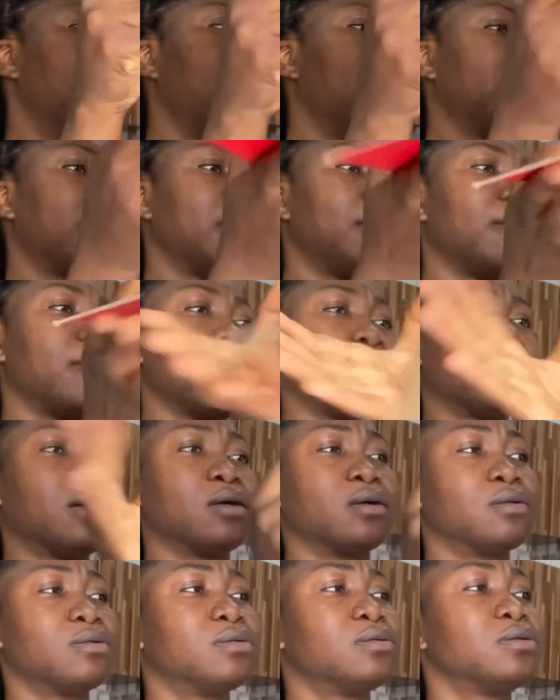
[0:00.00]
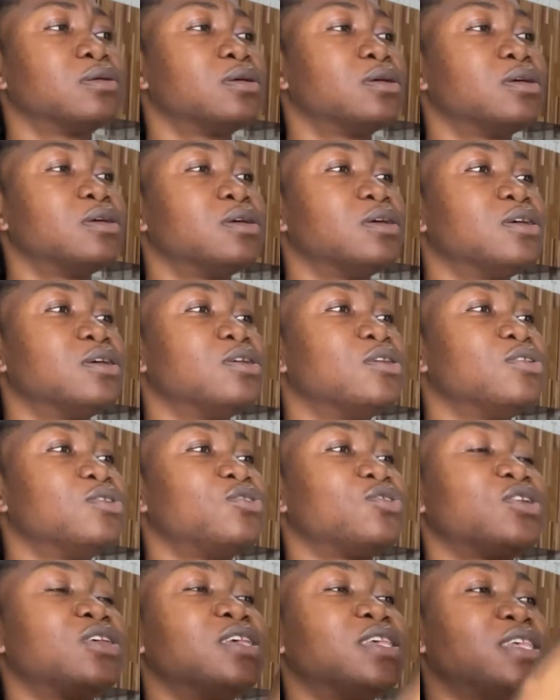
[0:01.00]
pack it back
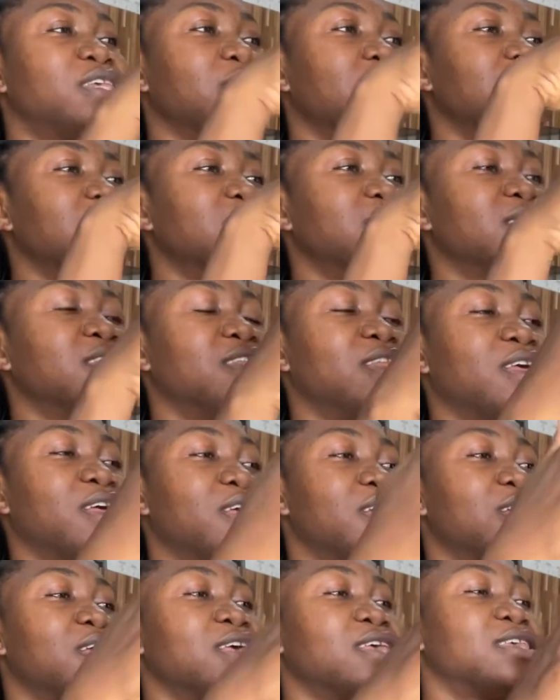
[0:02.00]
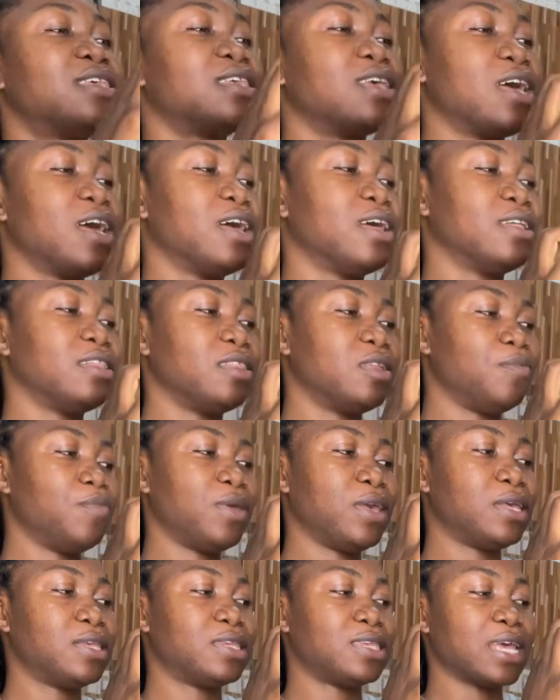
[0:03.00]
so she sent this and the
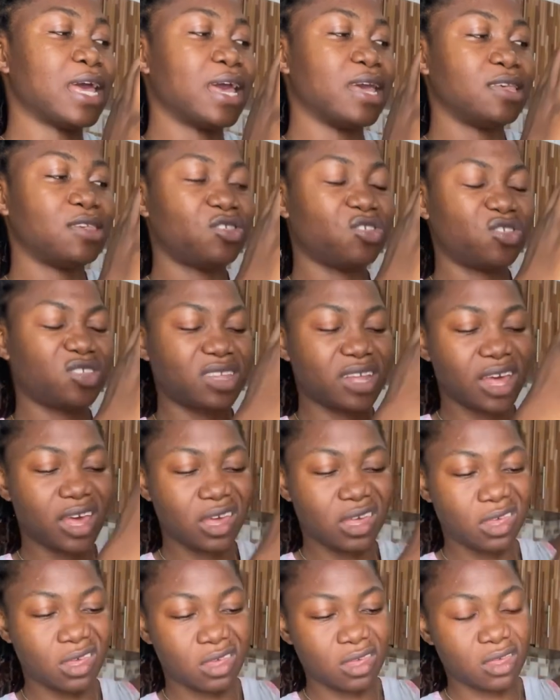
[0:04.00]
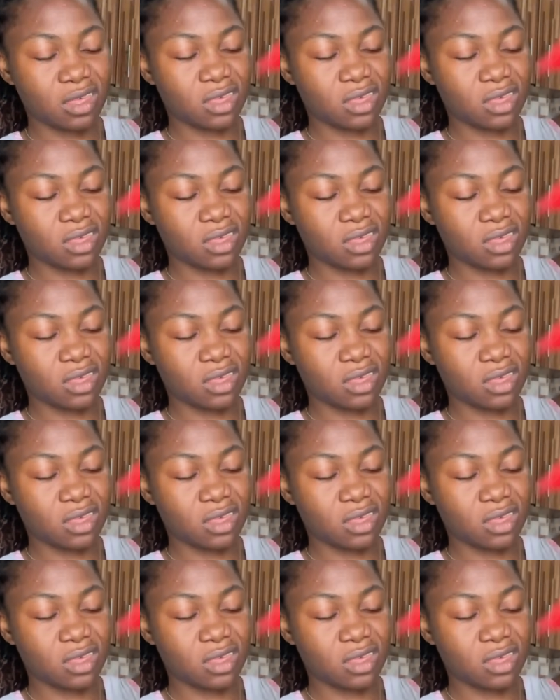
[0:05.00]
big size just like